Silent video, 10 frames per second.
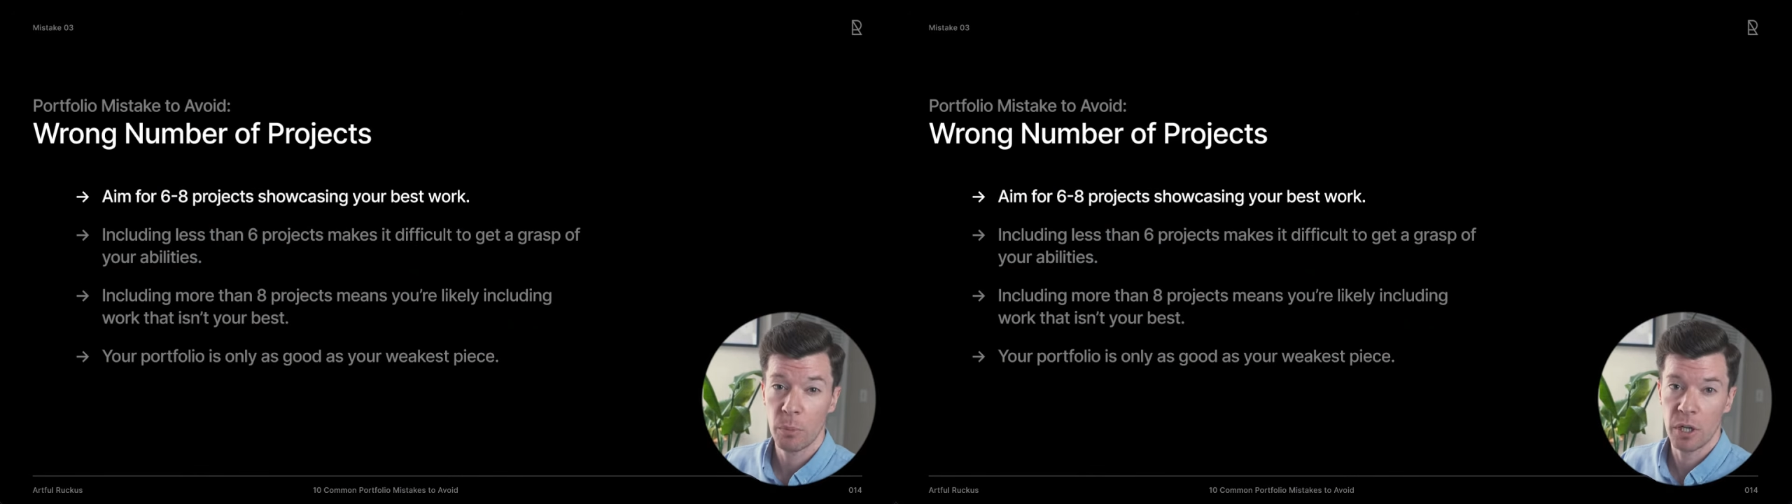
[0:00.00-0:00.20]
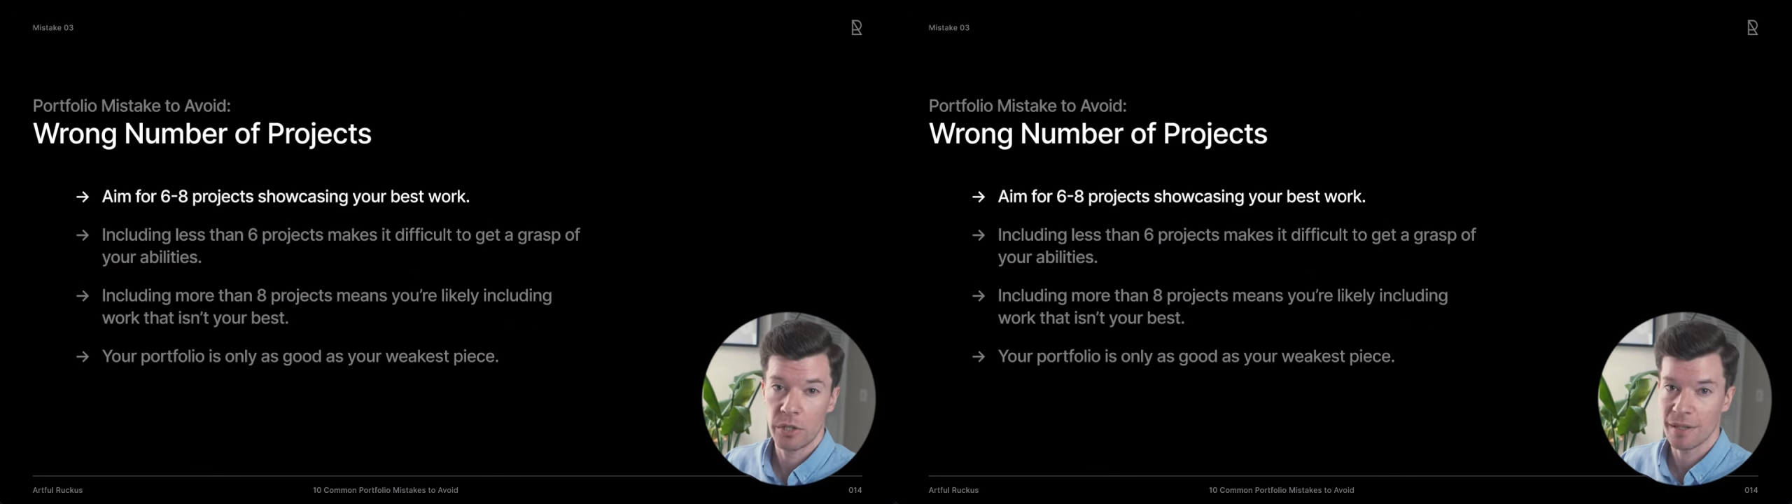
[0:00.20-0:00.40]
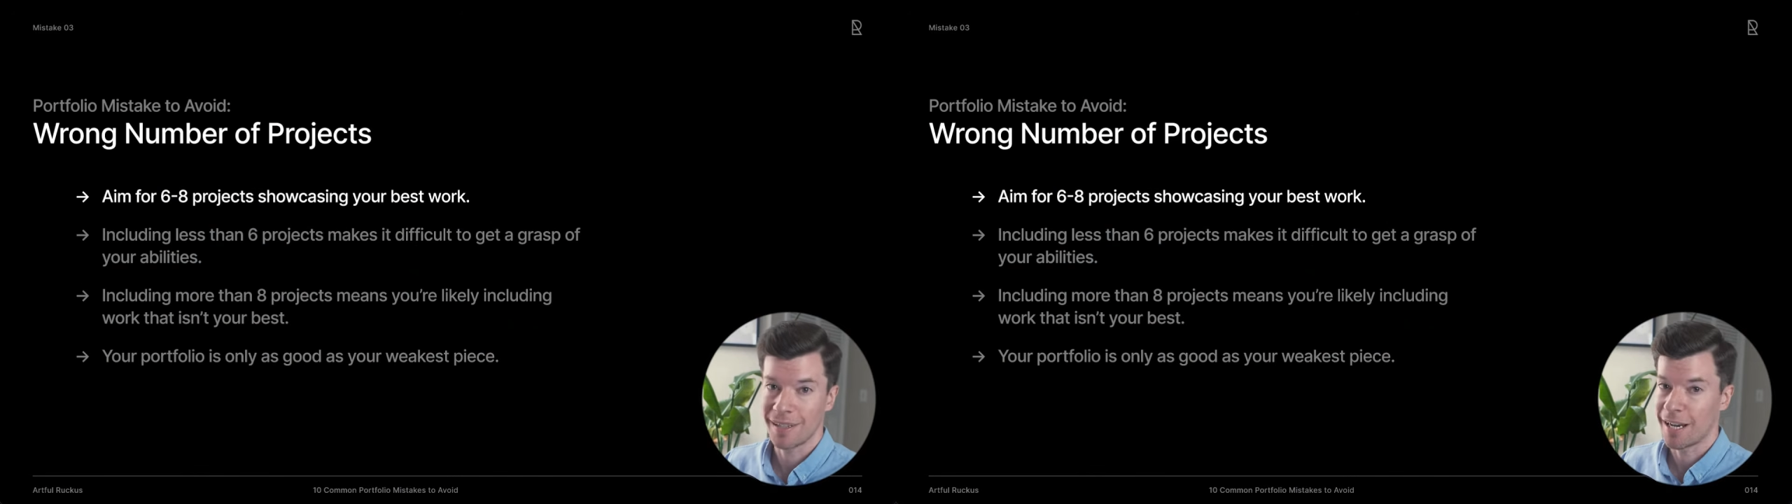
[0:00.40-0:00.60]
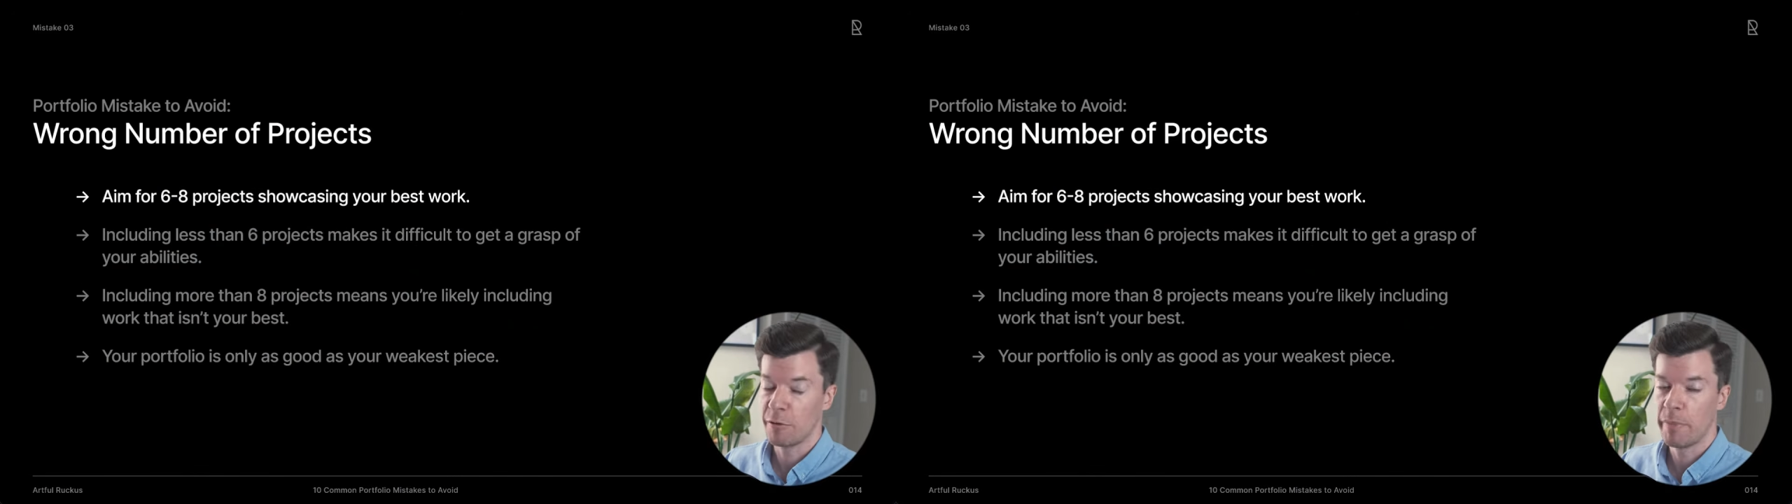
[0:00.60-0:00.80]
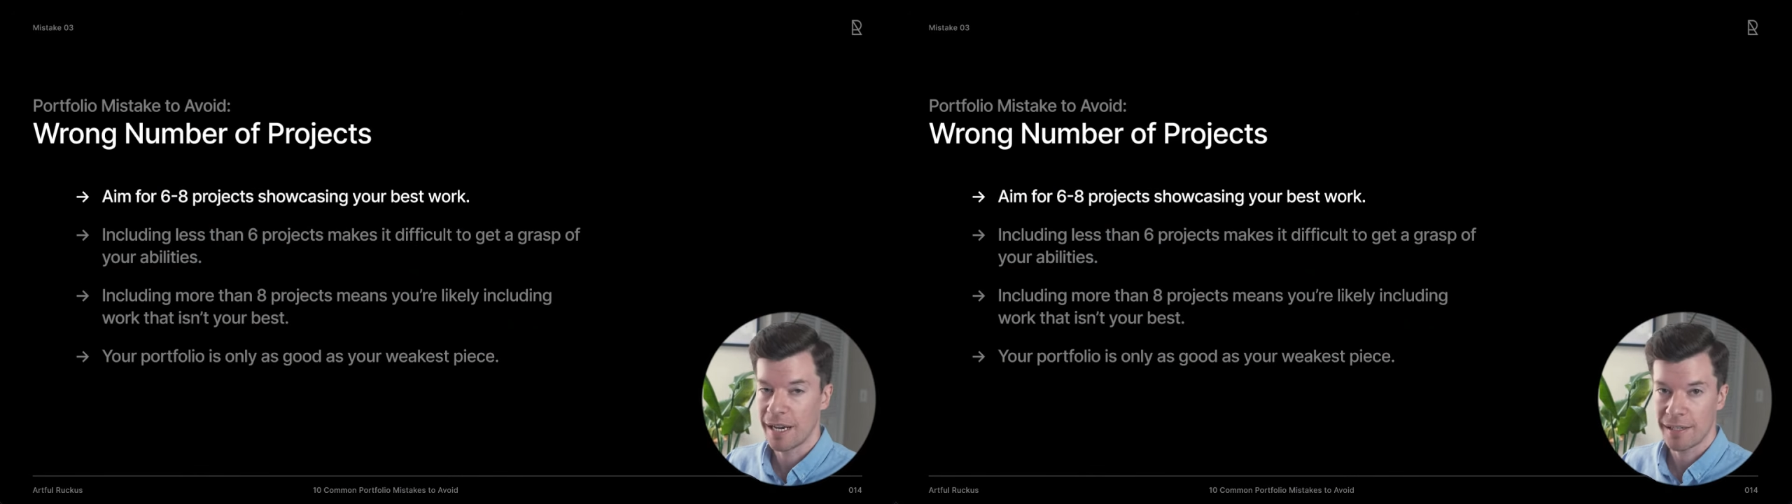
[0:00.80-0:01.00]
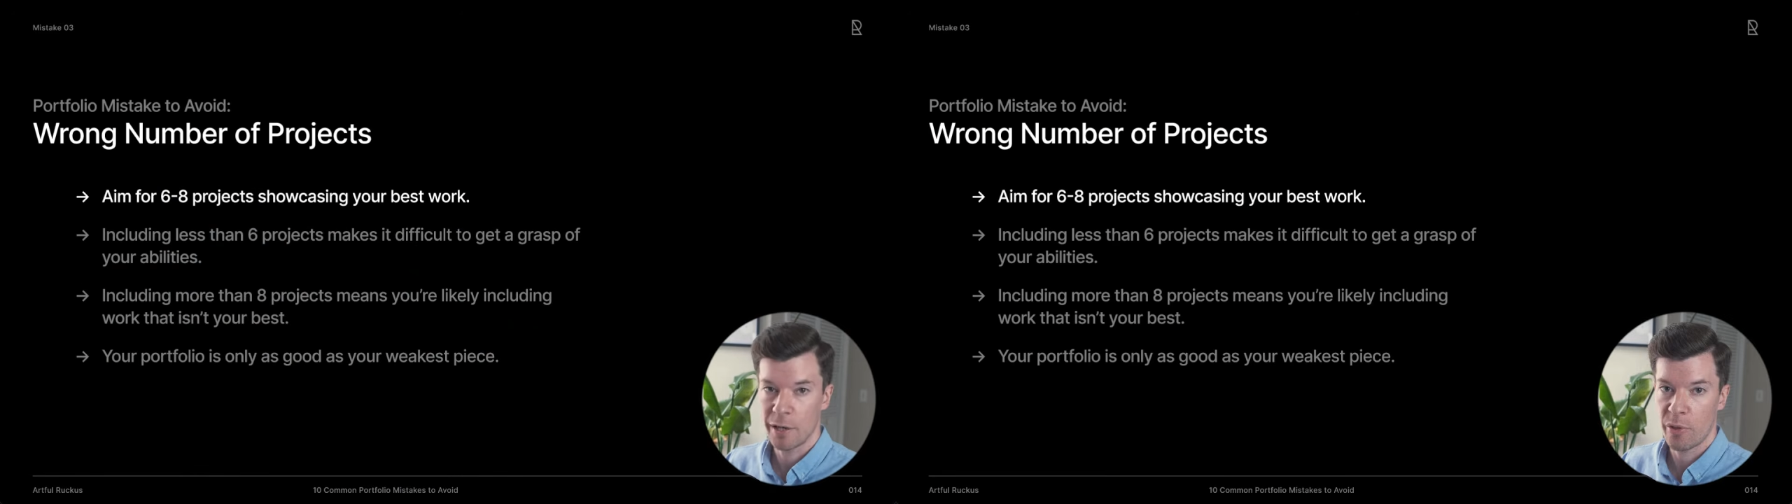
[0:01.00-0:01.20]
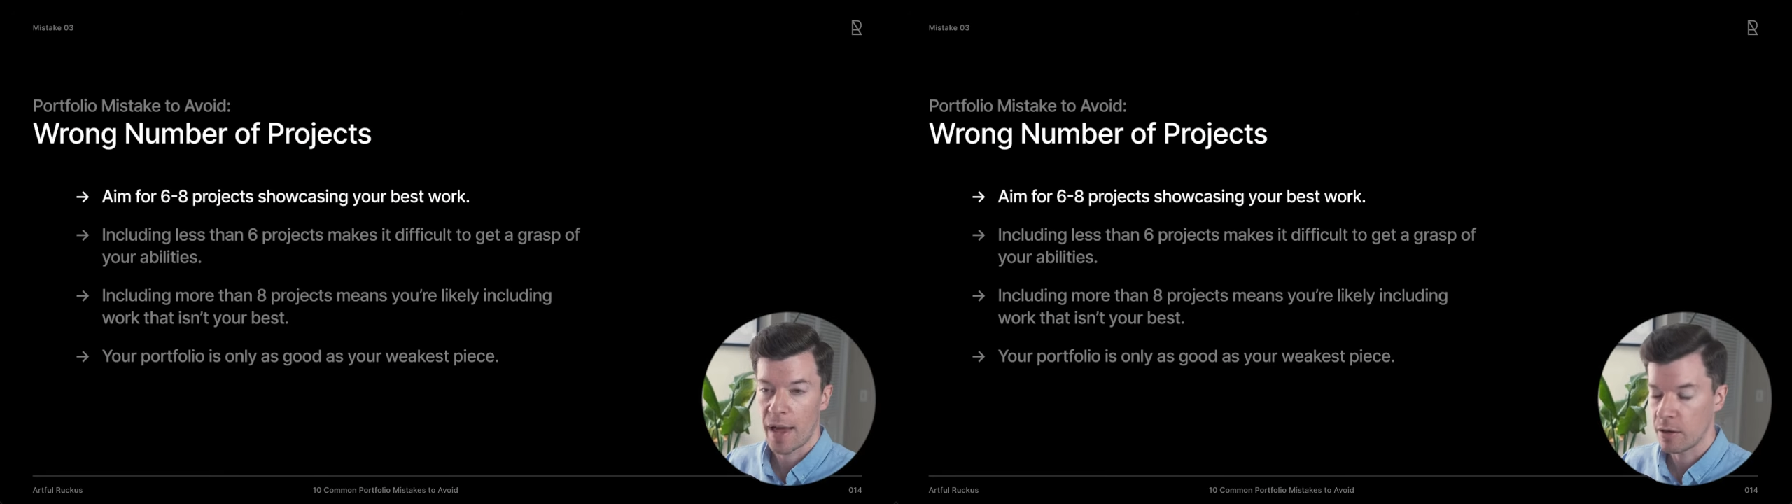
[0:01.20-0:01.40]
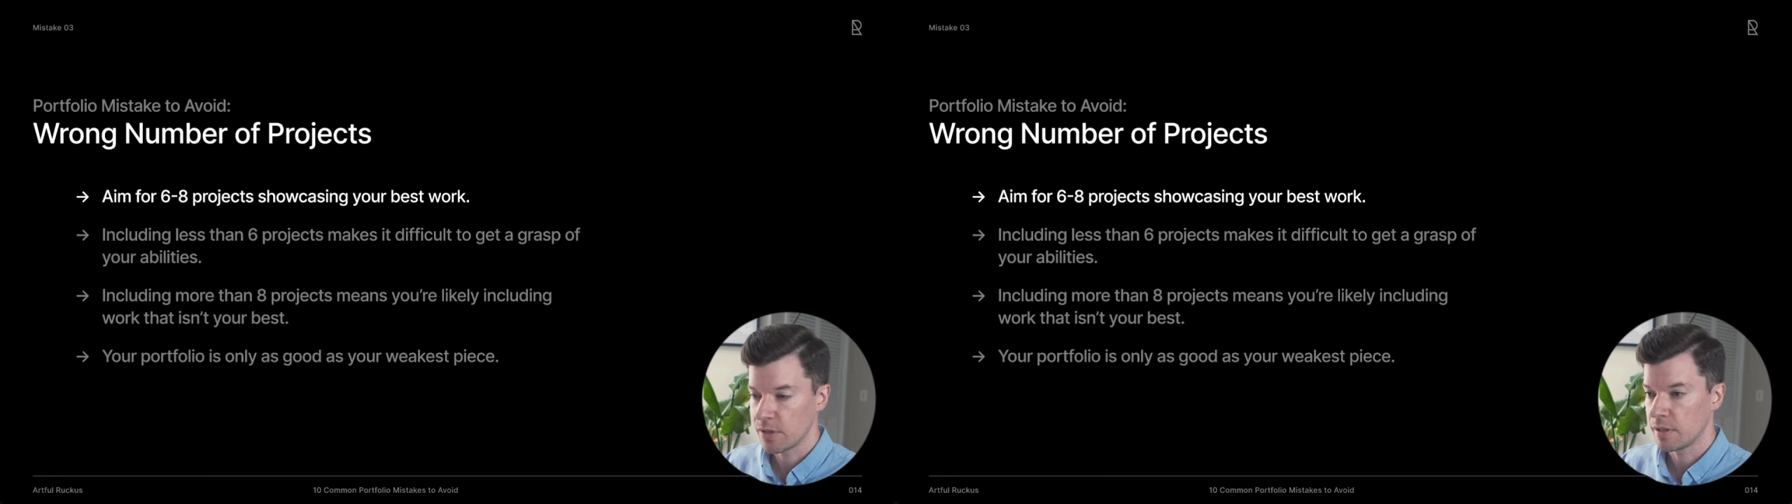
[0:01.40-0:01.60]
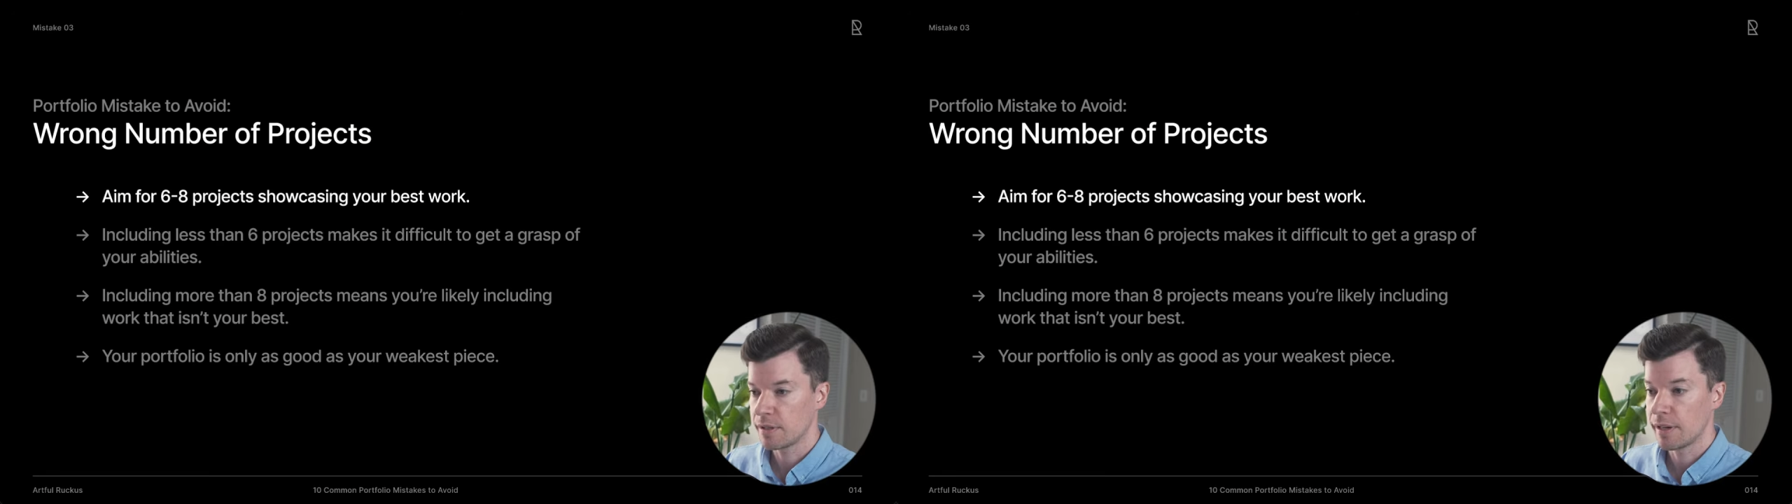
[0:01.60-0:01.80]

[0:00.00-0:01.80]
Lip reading: but just again, based on the thousands